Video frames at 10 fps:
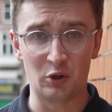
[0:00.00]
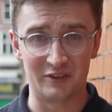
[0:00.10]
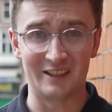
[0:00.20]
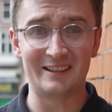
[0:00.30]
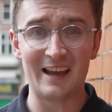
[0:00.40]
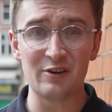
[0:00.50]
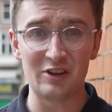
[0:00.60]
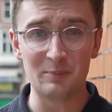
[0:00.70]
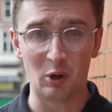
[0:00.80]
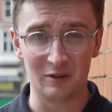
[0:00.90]
of
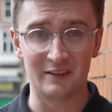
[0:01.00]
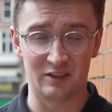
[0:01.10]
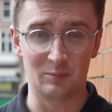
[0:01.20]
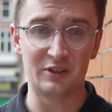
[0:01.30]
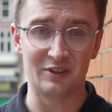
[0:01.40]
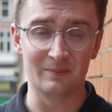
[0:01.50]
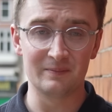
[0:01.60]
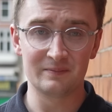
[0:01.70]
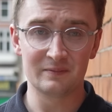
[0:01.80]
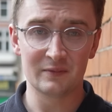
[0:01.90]
sectarian politics in Britain,
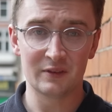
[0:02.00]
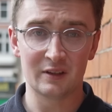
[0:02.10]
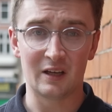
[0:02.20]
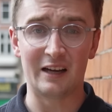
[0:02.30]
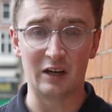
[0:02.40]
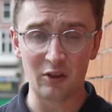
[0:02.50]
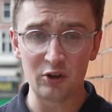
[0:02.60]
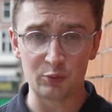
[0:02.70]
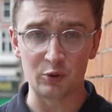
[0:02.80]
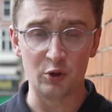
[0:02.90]
and
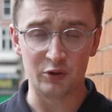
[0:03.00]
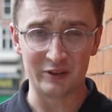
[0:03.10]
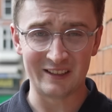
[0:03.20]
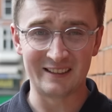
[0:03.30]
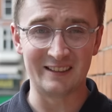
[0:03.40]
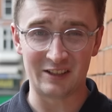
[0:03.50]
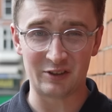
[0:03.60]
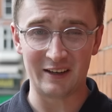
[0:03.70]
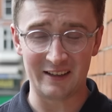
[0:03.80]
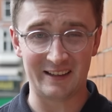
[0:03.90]
others will use it to
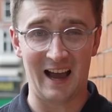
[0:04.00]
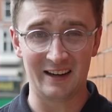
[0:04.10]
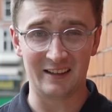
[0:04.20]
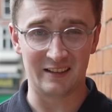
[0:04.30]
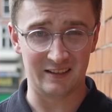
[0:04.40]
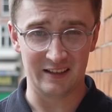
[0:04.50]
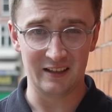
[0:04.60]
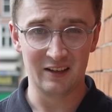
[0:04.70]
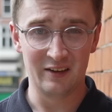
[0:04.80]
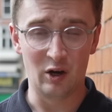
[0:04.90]
discredit the candidacy
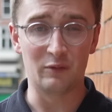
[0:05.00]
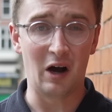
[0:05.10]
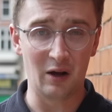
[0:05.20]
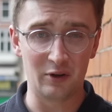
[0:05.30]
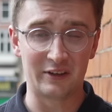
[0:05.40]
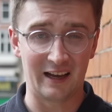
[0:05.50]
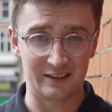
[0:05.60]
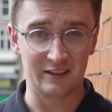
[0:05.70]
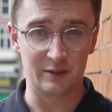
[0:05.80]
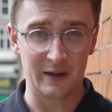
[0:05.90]
of other
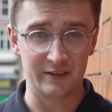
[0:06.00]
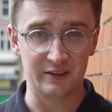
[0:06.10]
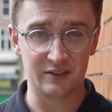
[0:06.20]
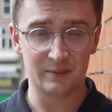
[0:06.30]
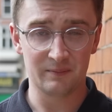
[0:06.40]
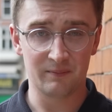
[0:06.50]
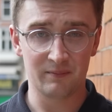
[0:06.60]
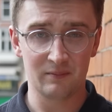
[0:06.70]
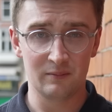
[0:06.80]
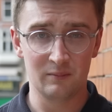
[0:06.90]
Gaza independents.
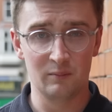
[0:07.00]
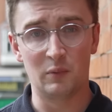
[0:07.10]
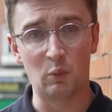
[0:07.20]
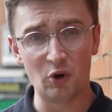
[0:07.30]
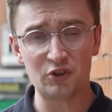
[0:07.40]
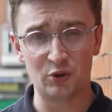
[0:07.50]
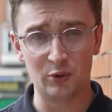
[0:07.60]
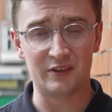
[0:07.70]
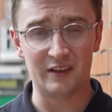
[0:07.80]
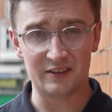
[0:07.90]
But what's true
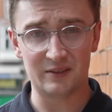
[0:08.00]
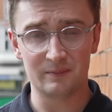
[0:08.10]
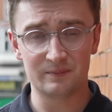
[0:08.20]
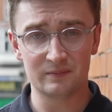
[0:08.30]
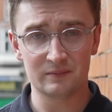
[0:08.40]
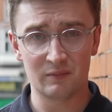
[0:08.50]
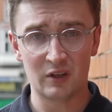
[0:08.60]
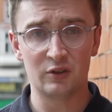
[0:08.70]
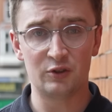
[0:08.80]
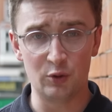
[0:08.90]
is this:
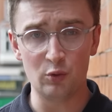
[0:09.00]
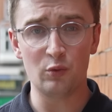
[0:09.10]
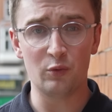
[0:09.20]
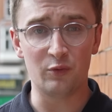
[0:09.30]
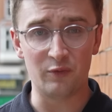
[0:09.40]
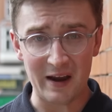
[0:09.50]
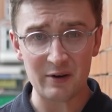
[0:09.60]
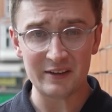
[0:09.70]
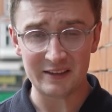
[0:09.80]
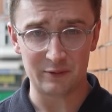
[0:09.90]
two
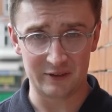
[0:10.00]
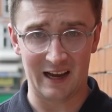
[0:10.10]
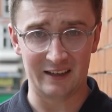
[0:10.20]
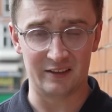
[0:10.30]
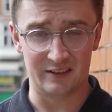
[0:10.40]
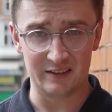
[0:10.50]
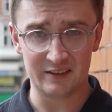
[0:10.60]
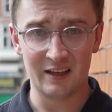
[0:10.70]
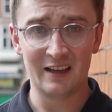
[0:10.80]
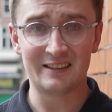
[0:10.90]
very different
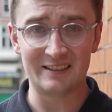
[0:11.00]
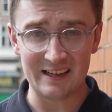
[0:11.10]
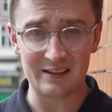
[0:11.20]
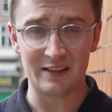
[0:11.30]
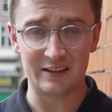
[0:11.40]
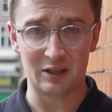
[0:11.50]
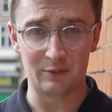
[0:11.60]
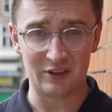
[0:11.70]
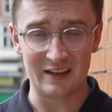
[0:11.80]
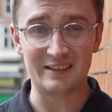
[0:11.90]
candidates say that they
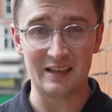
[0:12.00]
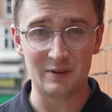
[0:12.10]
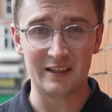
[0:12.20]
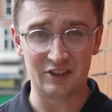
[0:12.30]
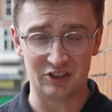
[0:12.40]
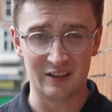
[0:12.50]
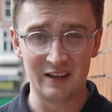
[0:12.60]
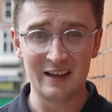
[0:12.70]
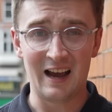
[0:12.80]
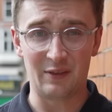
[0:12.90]
suffered intimidation
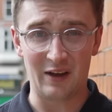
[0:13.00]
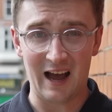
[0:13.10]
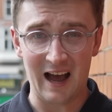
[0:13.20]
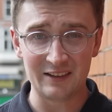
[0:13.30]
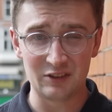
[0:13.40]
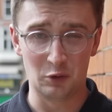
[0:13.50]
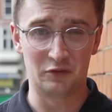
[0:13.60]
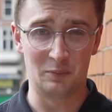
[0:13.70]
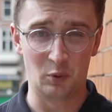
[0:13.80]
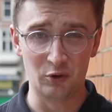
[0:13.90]
at the hands of
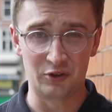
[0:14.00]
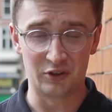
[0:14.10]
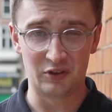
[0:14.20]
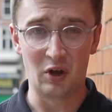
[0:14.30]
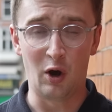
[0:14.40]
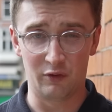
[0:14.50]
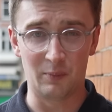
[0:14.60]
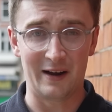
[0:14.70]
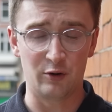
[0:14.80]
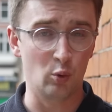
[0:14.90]
supporters of the
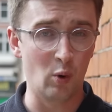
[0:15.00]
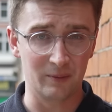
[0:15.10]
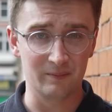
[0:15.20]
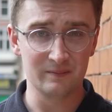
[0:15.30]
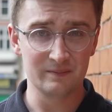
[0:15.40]
man who won.